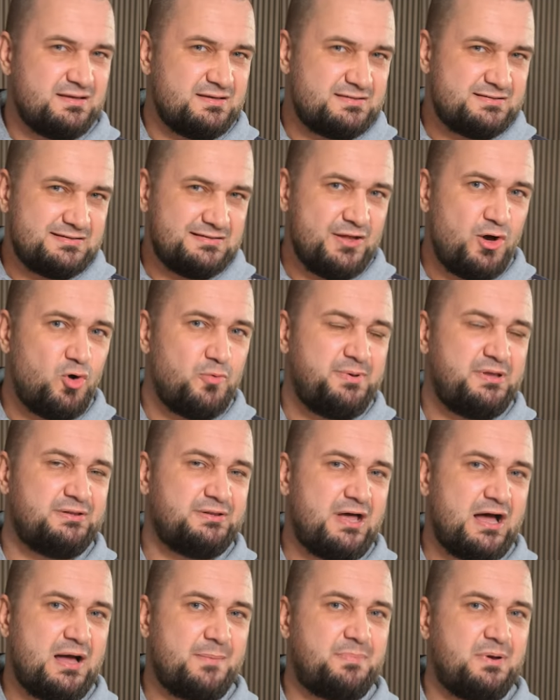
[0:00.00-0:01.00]
slow
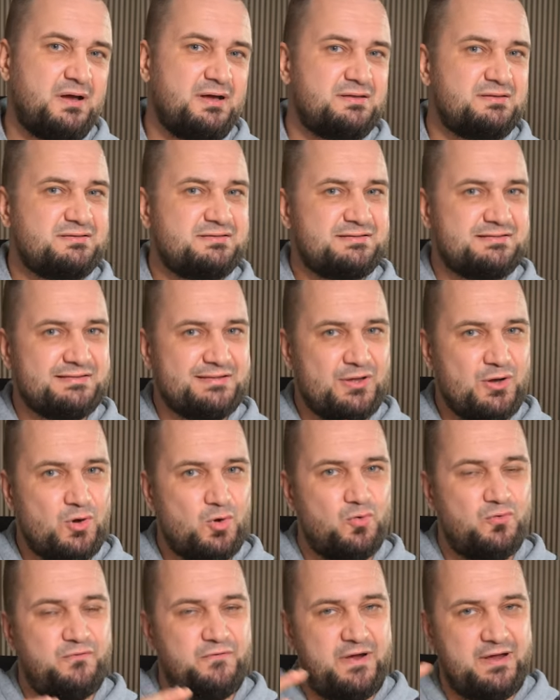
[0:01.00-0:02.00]
build-up and
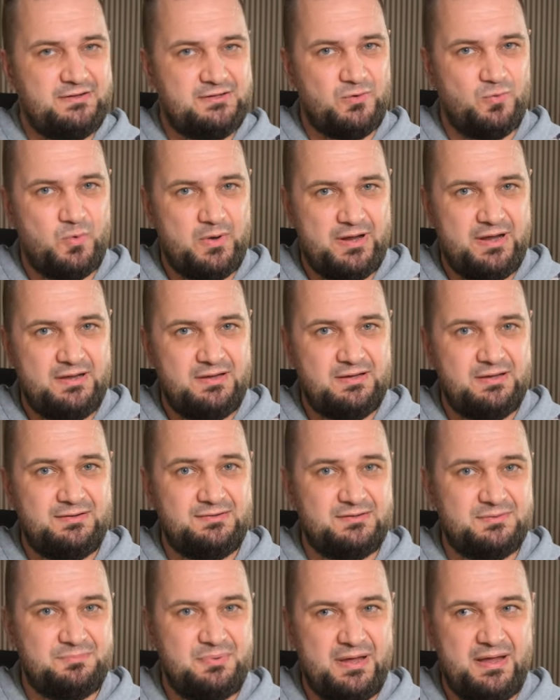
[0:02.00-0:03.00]
slow fade away
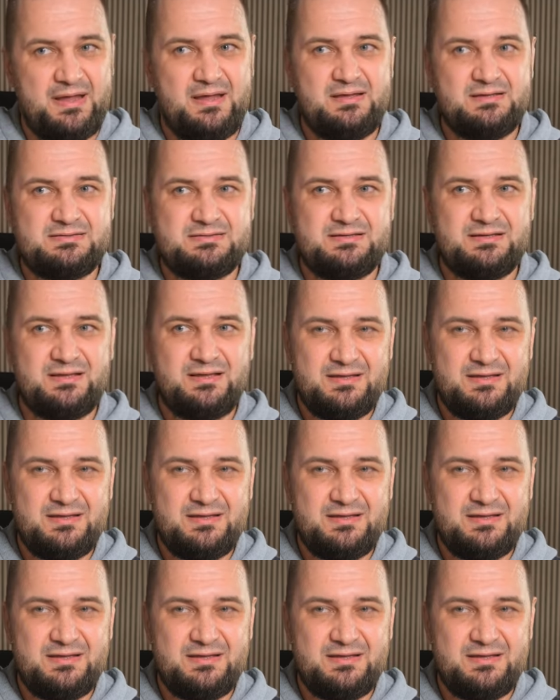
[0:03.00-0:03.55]
in the bass